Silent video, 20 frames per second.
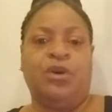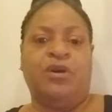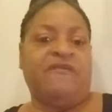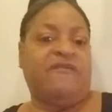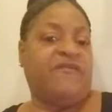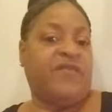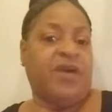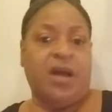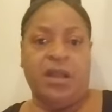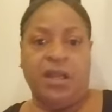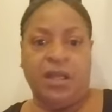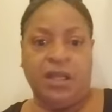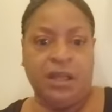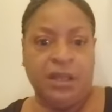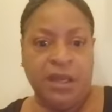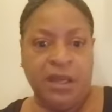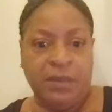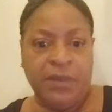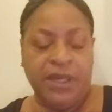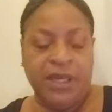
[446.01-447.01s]
file a
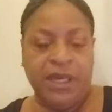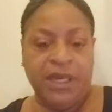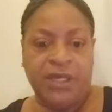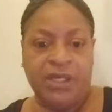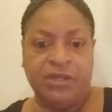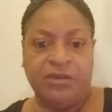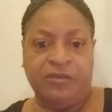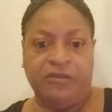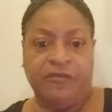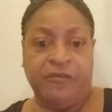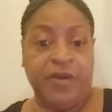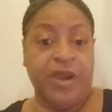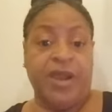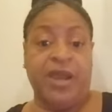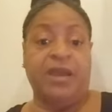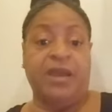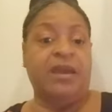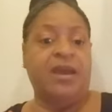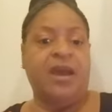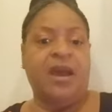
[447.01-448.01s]
claim against your
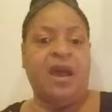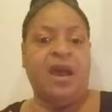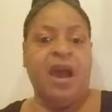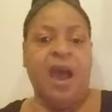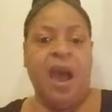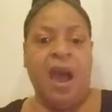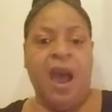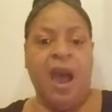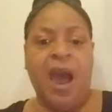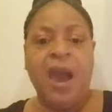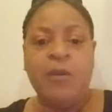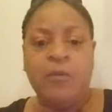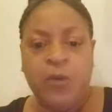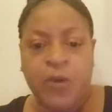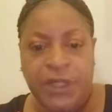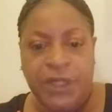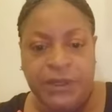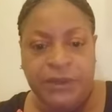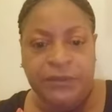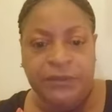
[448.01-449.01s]
friend. I
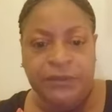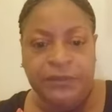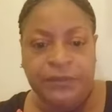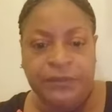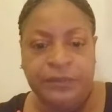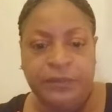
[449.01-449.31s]
wouldn't.